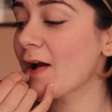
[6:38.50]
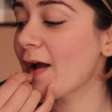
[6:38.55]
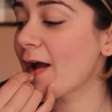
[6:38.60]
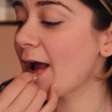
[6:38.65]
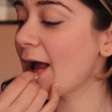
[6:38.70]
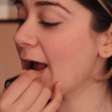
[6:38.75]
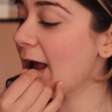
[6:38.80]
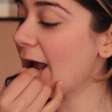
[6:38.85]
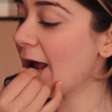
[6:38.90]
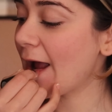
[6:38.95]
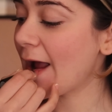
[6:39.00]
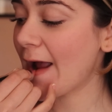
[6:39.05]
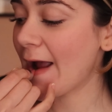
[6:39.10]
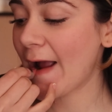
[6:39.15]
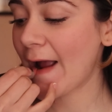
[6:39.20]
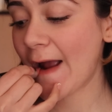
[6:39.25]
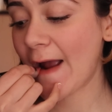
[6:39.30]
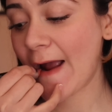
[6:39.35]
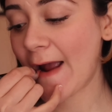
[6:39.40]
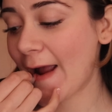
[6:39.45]

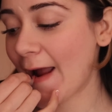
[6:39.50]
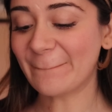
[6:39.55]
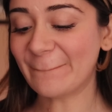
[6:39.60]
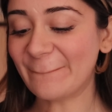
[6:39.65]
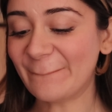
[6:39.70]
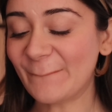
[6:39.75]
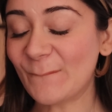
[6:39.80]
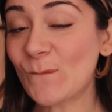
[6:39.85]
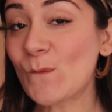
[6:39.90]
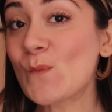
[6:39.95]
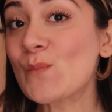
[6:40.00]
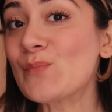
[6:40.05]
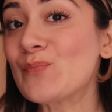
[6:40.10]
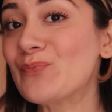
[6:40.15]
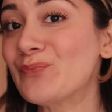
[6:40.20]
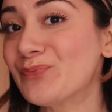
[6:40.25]
[no speech]